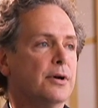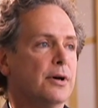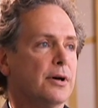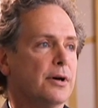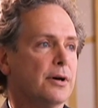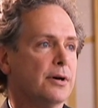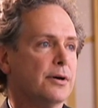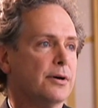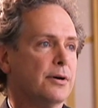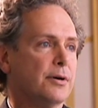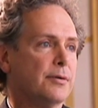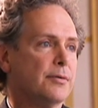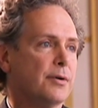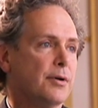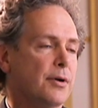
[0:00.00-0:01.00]
uh,
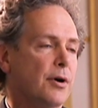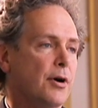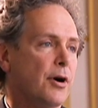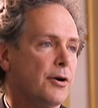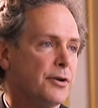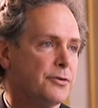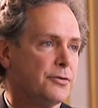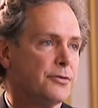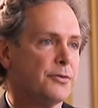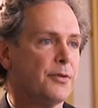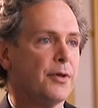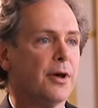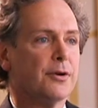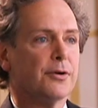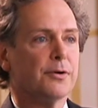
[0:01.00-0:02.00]
artists
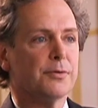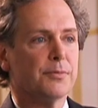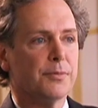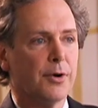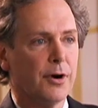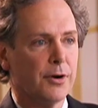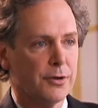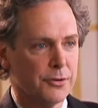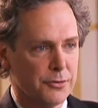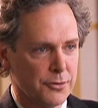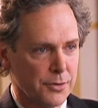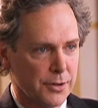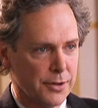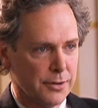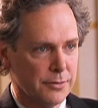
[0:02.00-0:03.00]
that are art
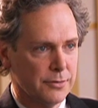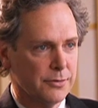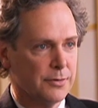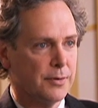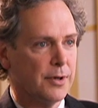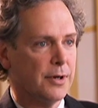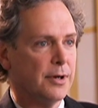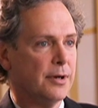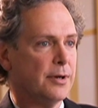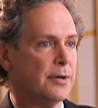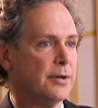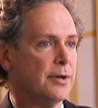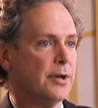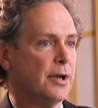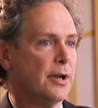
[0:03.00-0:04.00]
historians. Uh,
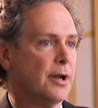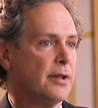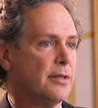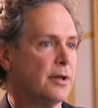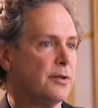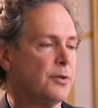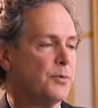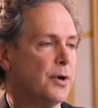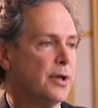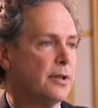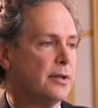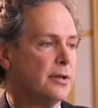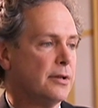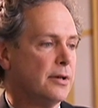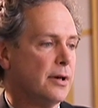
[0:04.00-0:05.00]
and, and, I think the way
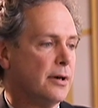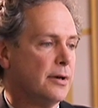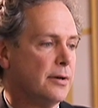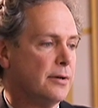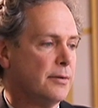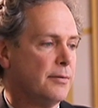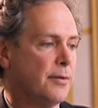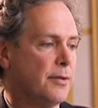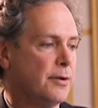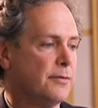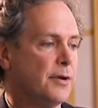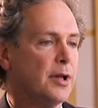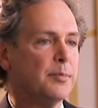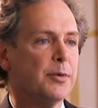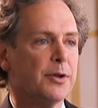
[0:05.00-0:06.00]
the, uh, the
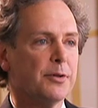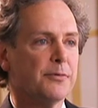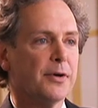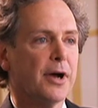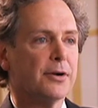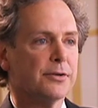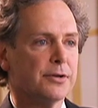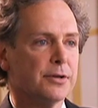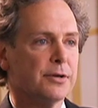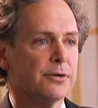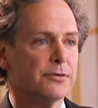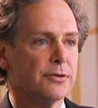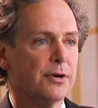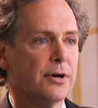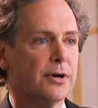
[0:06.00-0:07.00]
development of the faculty here
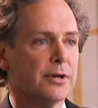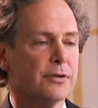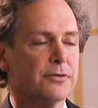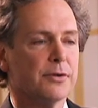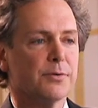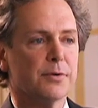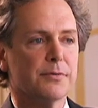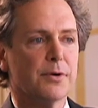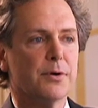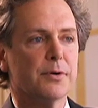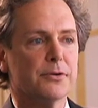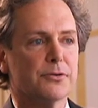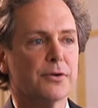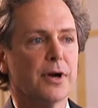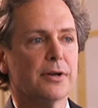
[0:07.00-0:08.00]
has gone is that we've
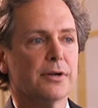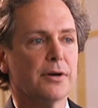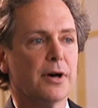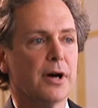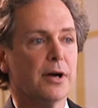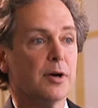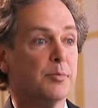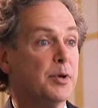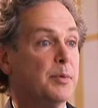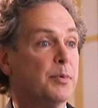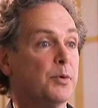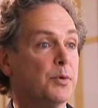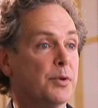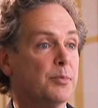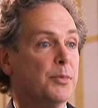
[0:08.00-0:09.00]
always tried to hire
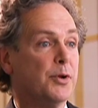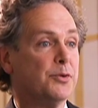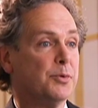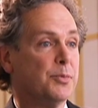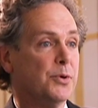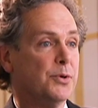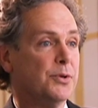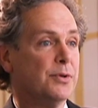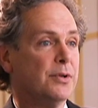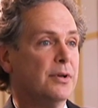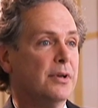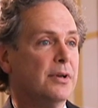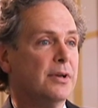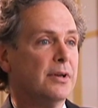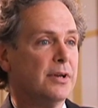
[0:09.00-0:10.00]
people with multiple
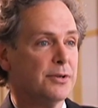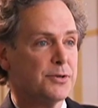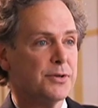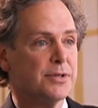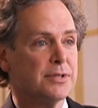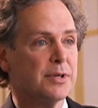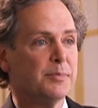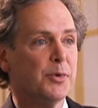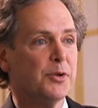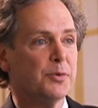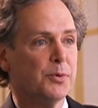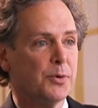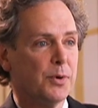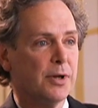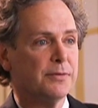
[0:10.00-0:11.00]
interests and
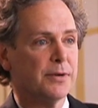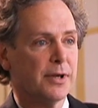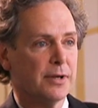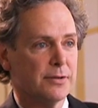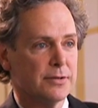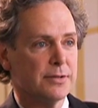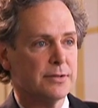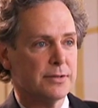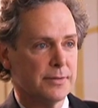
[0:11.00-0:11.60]
multiple qualifications.